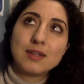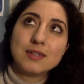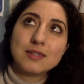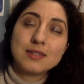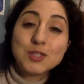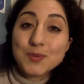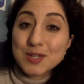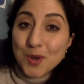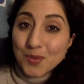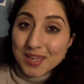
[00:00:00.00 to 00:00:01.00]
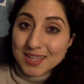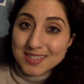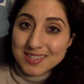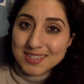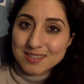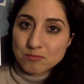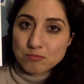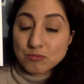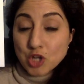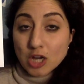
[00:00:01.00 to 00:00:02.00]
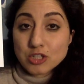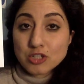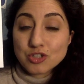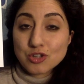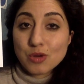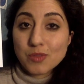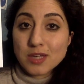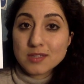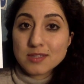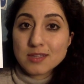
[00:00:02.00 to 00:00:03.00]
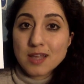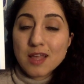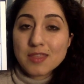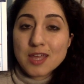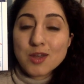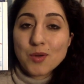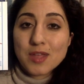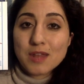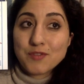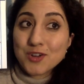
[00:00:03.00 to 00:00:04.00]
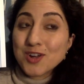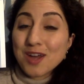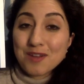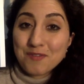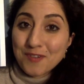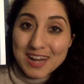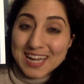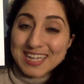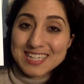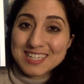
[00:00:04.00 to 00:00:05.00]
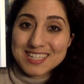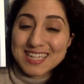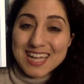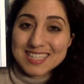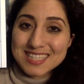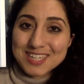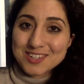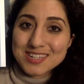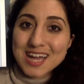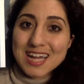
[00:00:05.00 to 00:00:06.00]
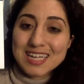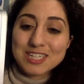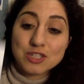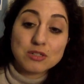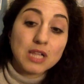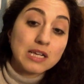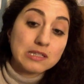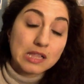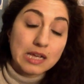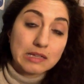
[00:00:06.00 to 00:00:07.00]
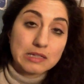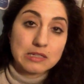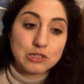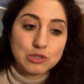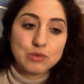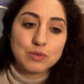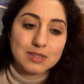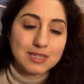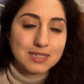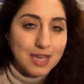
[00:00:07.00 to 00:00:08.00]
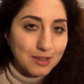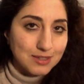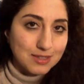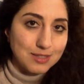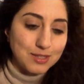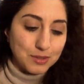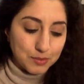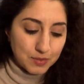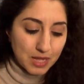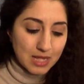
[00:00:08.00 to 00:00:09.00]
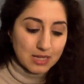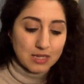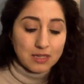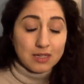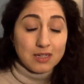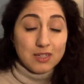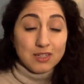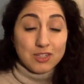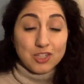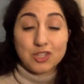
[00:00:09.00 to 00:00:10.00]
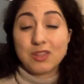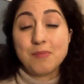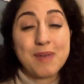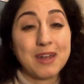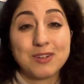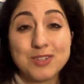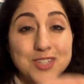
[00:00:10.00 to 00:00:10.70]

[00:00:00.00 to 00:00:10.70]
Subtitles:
Since we know this, doctors know this. They know that if you're not afraid to get sick or dying, you're less likely to do what they tell you to do. Should the medical